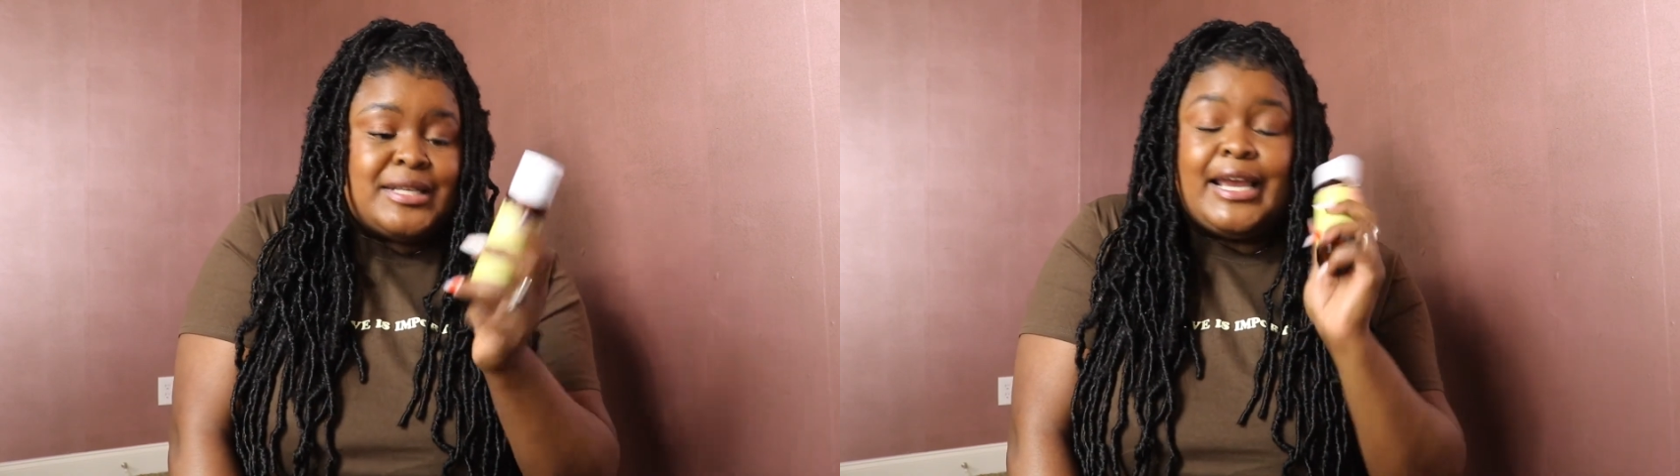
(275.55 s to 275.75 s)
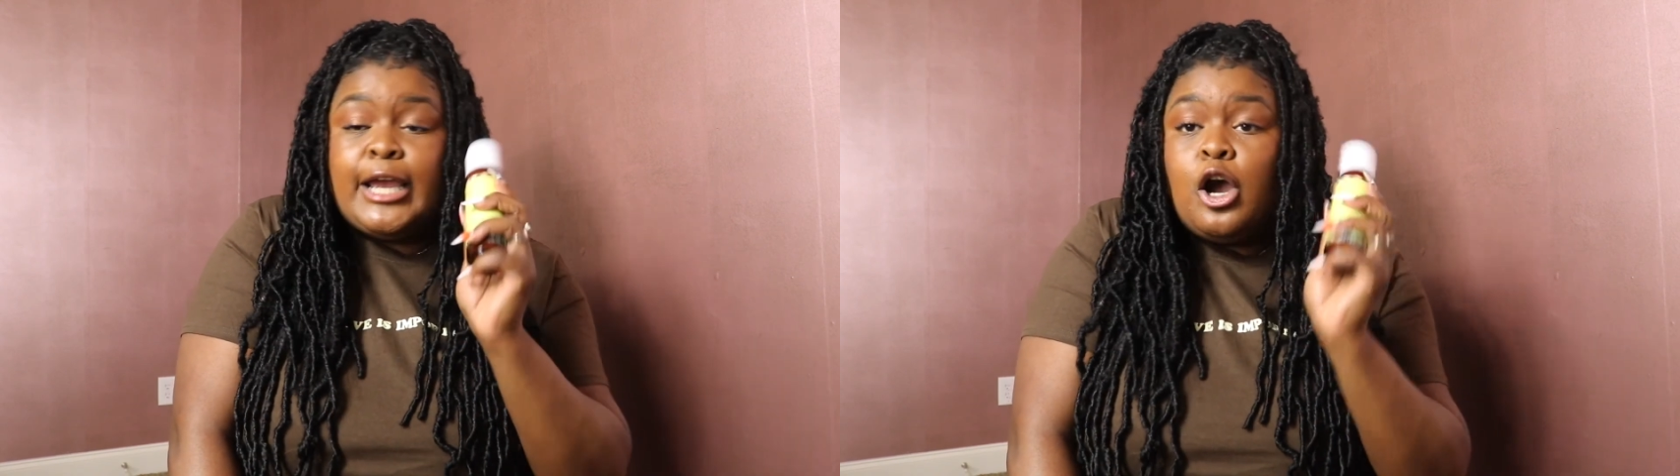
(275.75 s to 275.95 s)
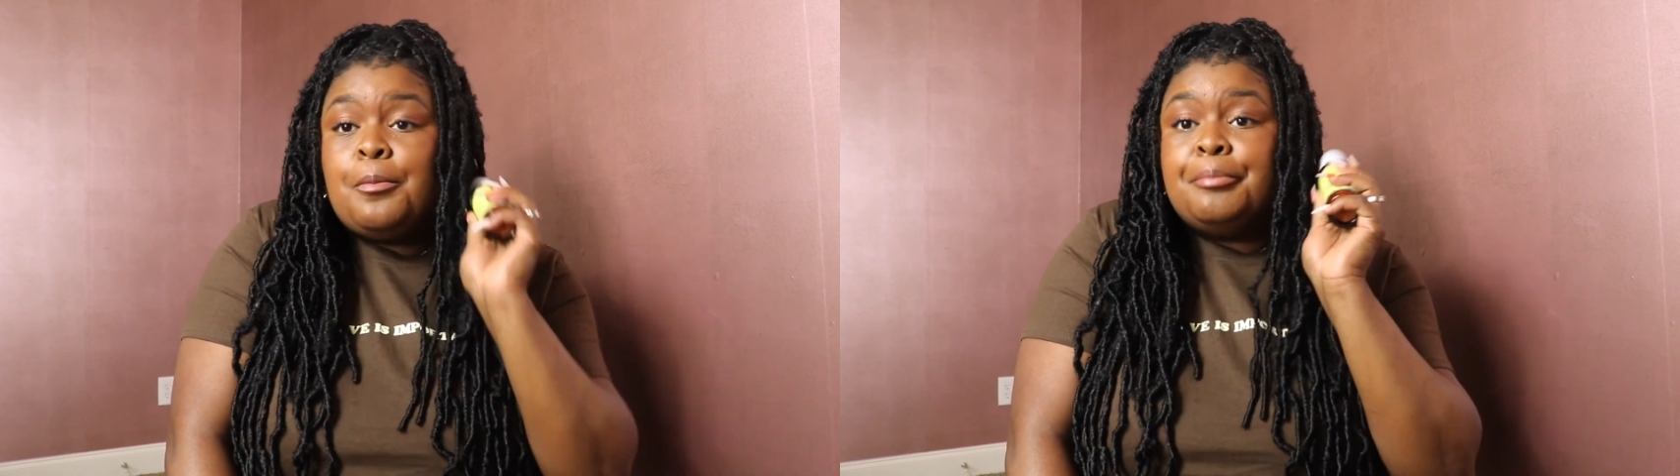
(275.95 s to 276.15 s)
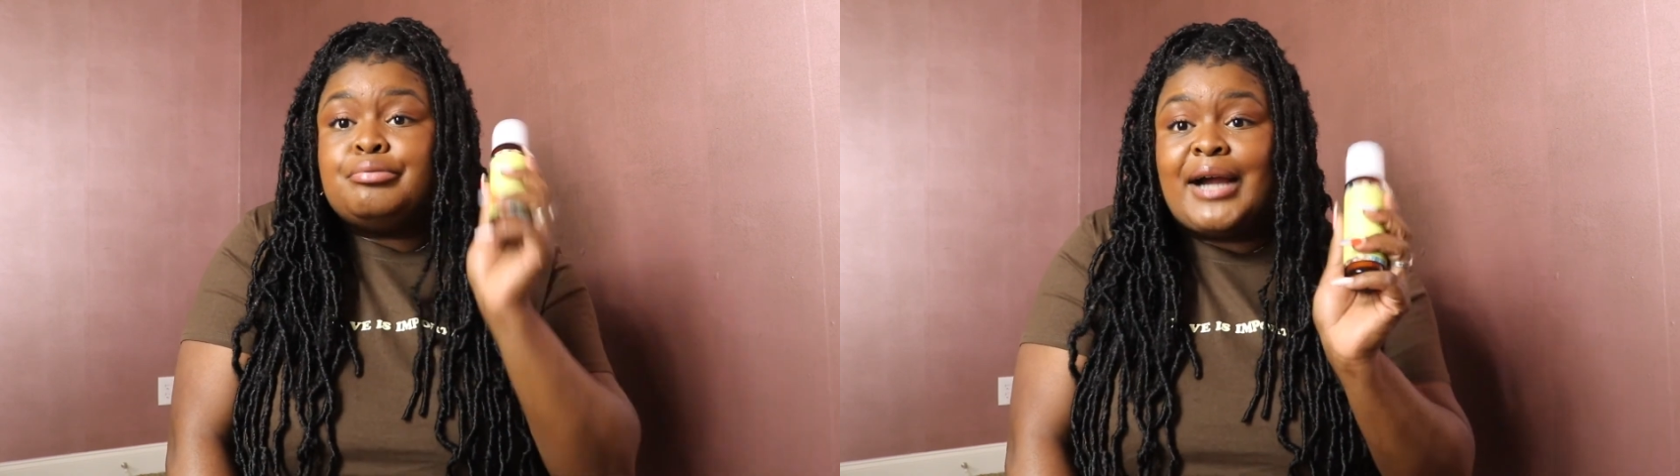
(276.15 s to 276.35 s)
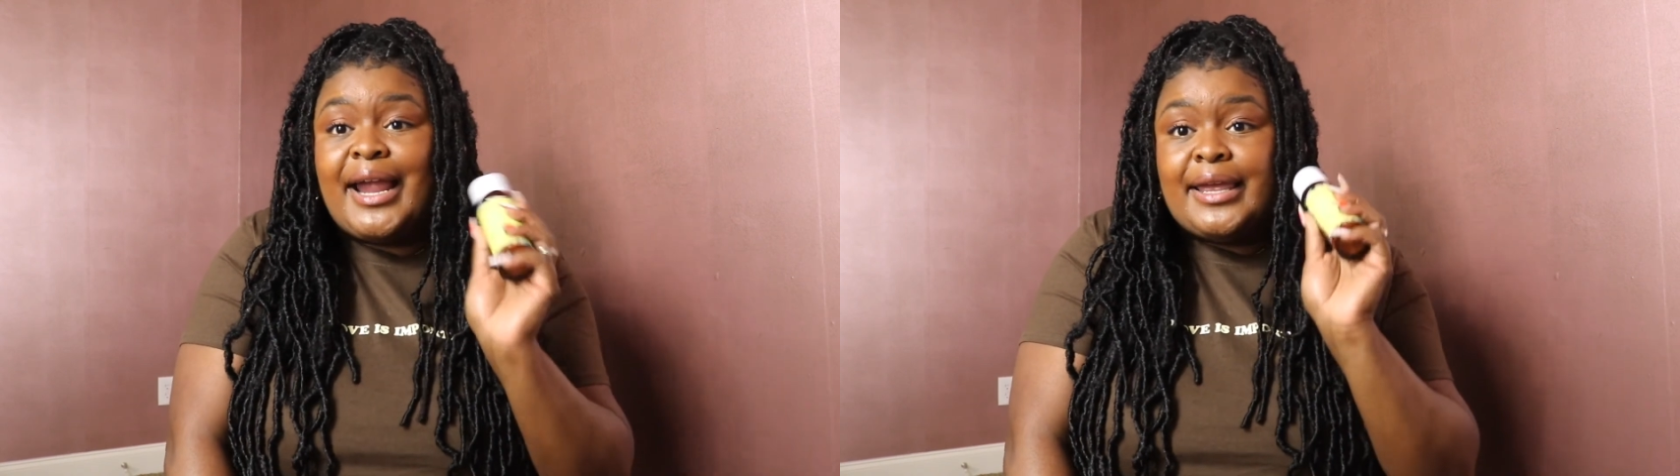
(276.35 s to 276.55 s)
to help
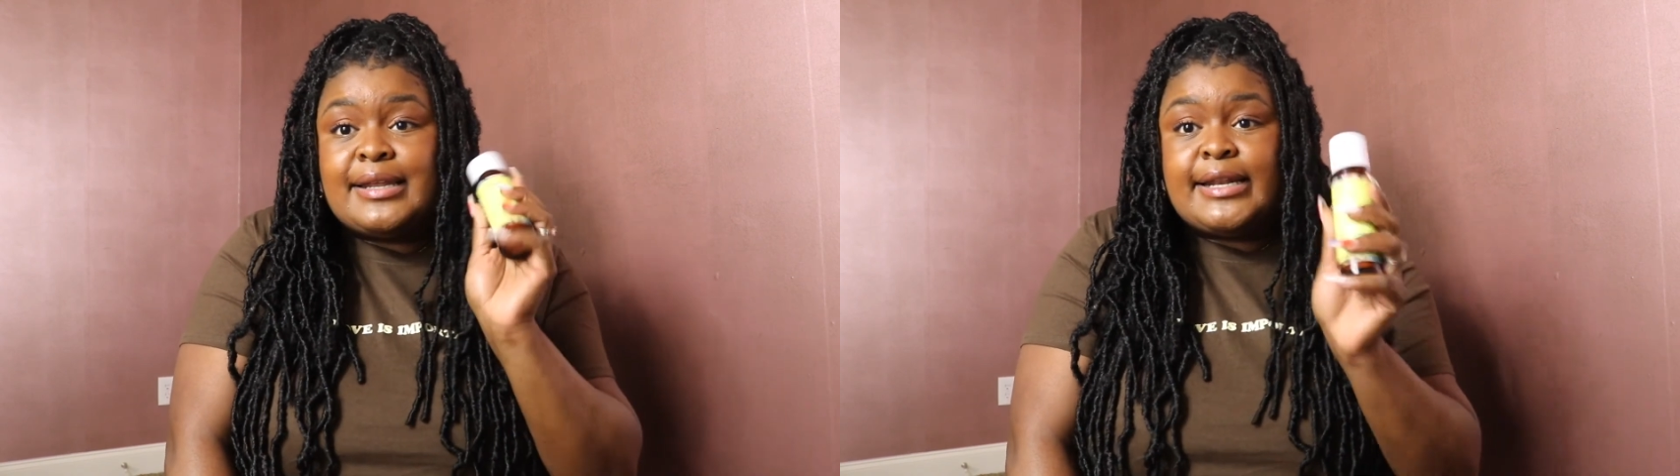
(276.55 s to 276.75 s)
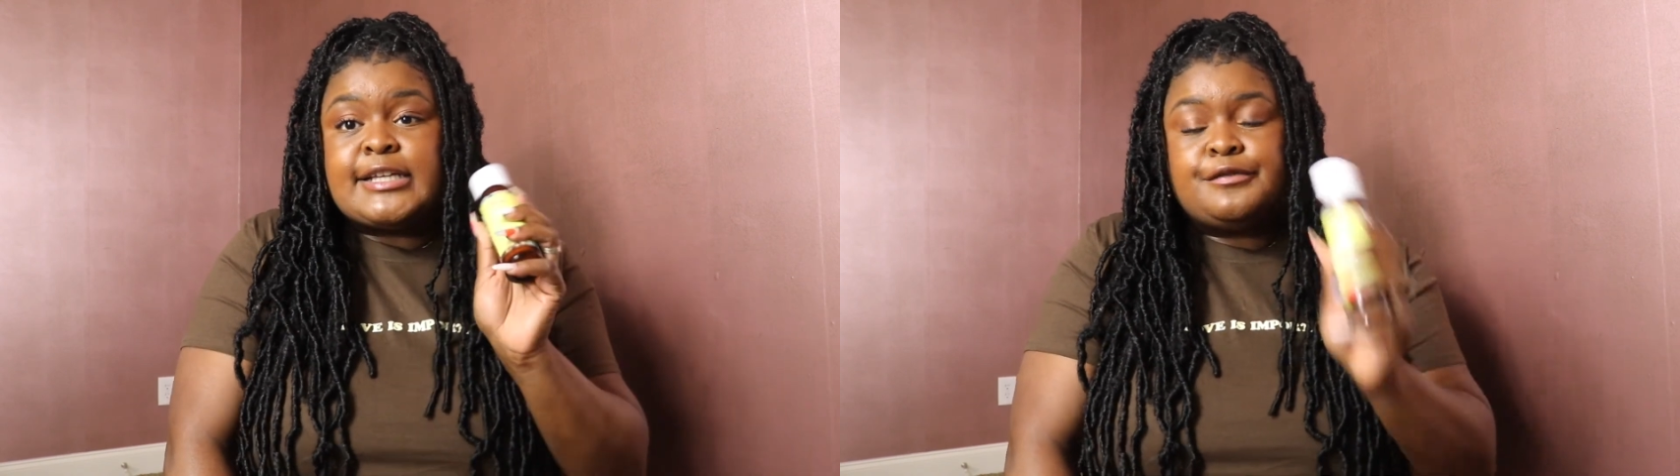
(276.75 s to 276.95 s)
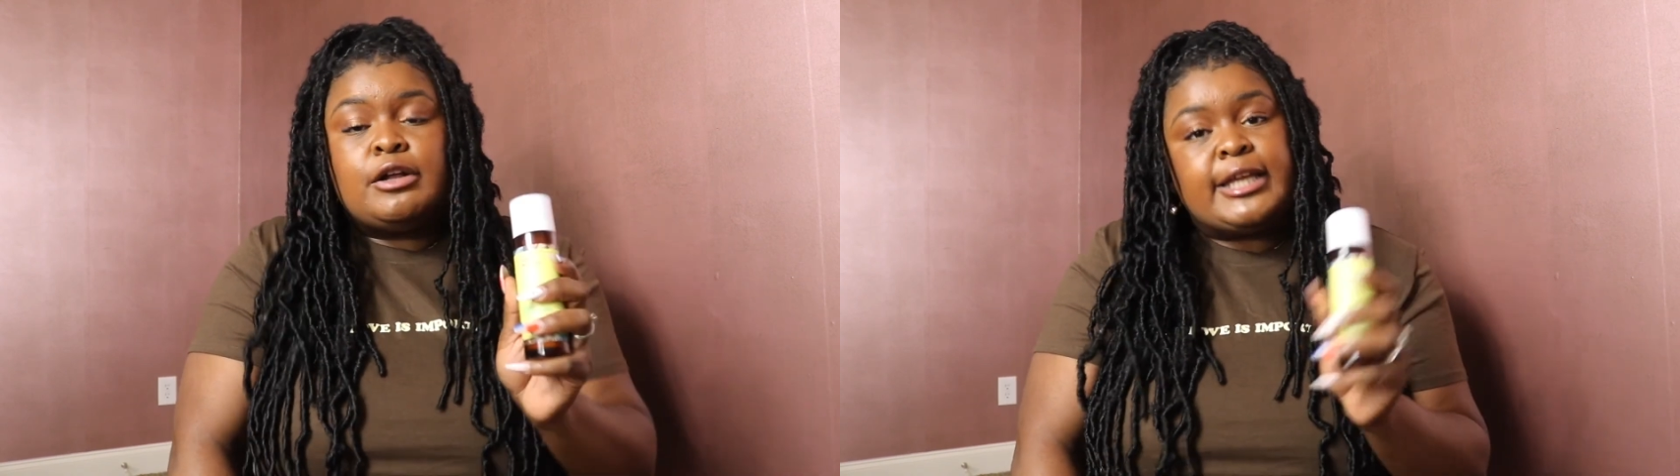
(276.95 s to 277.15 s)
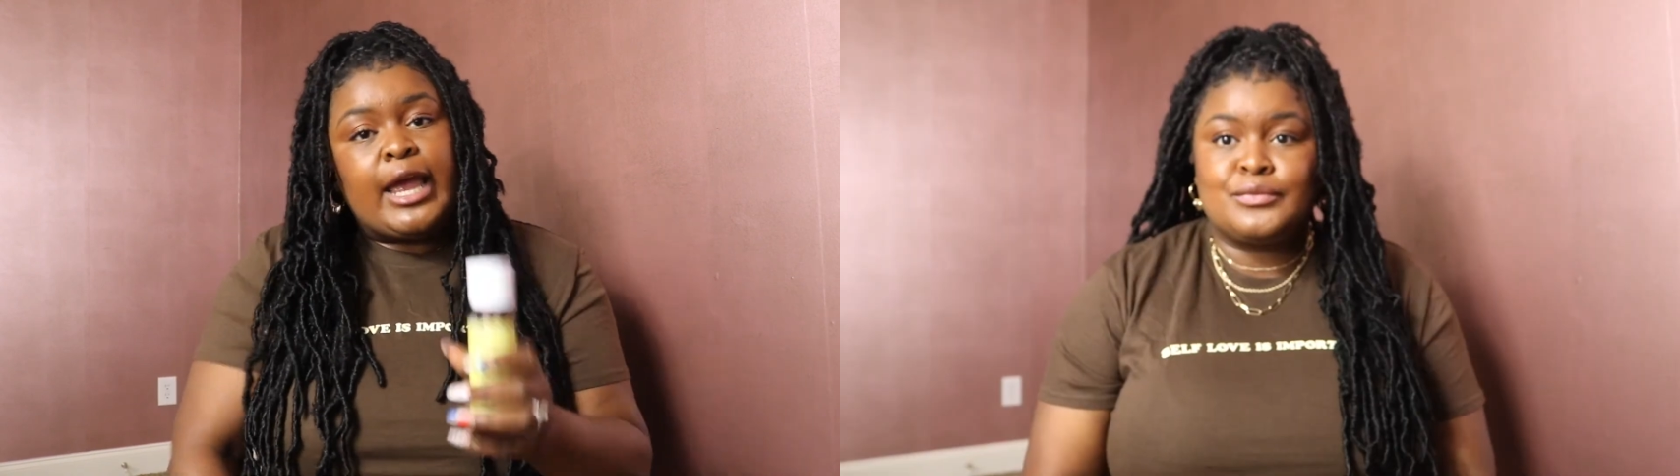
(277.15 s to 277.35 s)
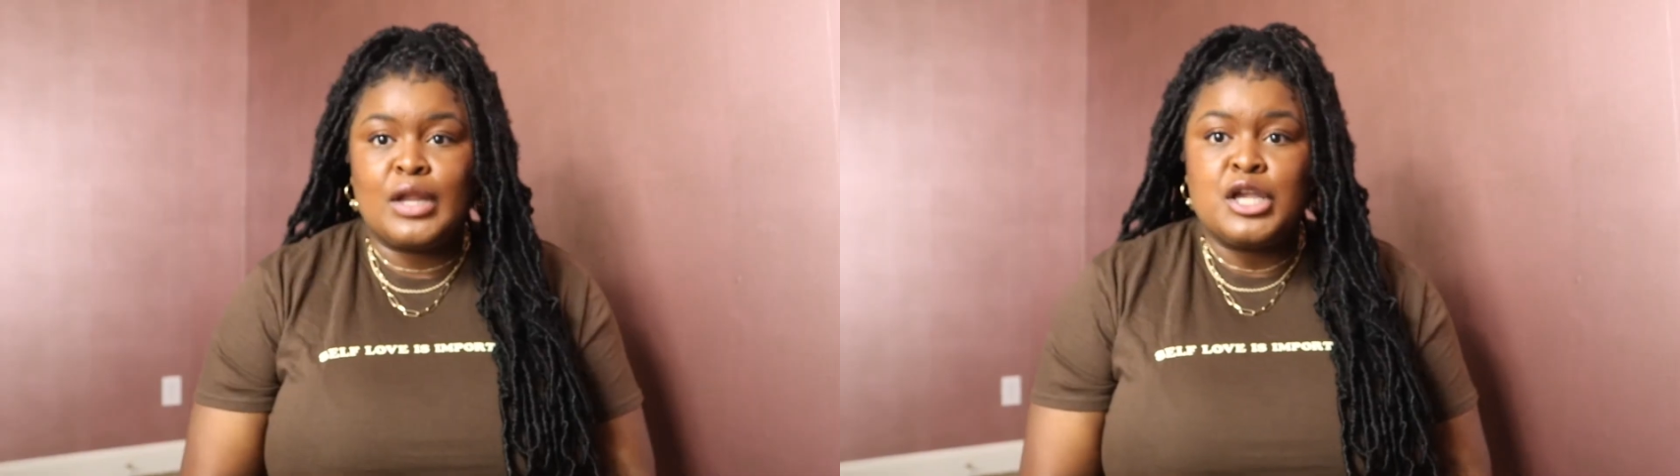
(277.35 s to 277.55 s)
brighten and exfoliate.